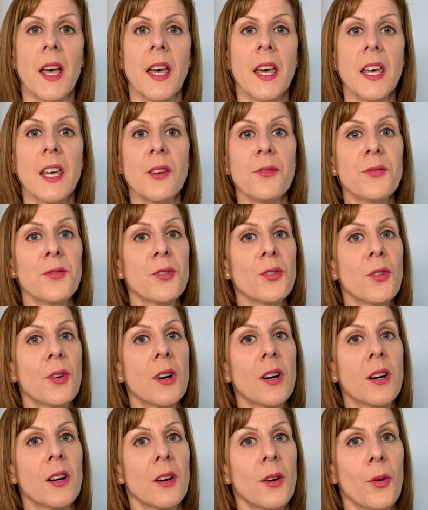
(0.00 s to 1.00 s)
If
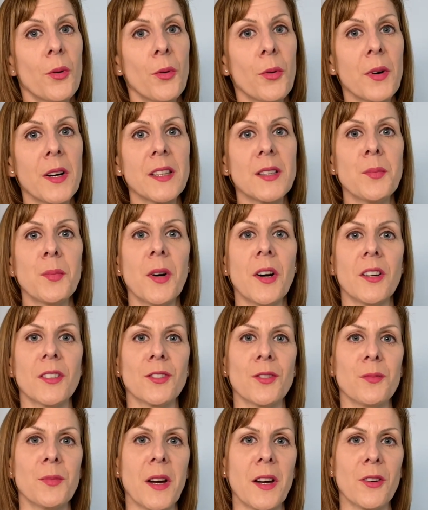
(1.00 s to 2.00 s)
you're already part
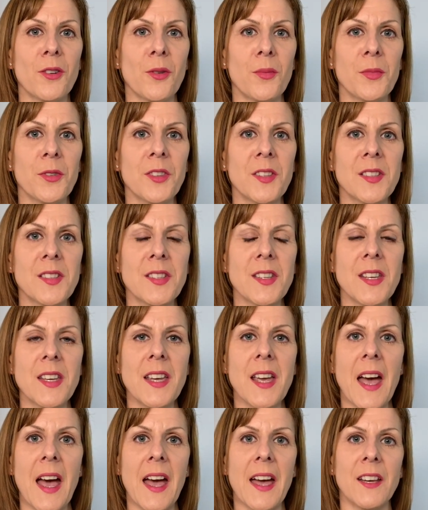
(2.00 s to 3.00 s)
of my
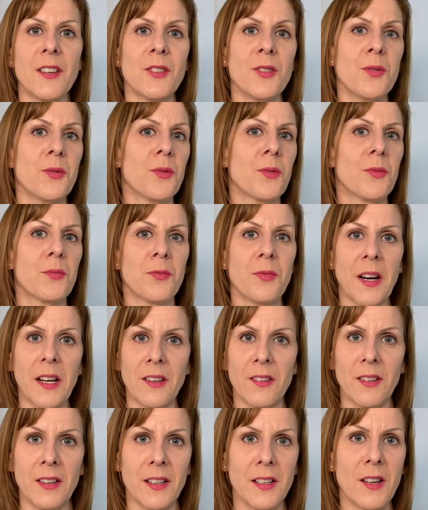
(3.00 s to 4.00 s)
community and you
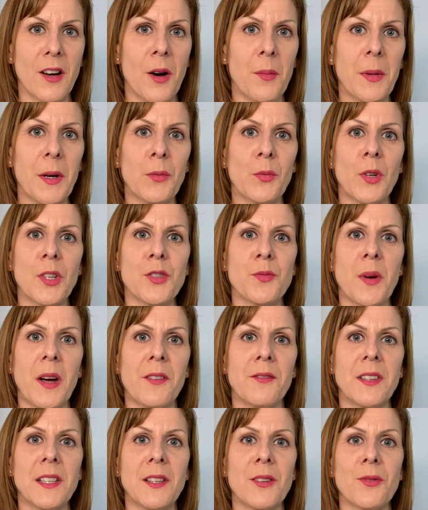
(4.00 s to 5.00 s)
regularly come and watch my
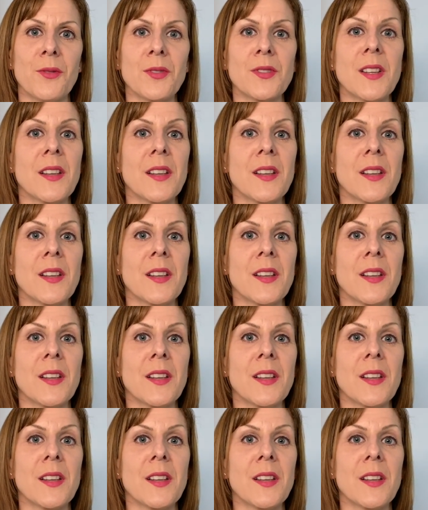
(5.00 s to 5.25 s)
videos,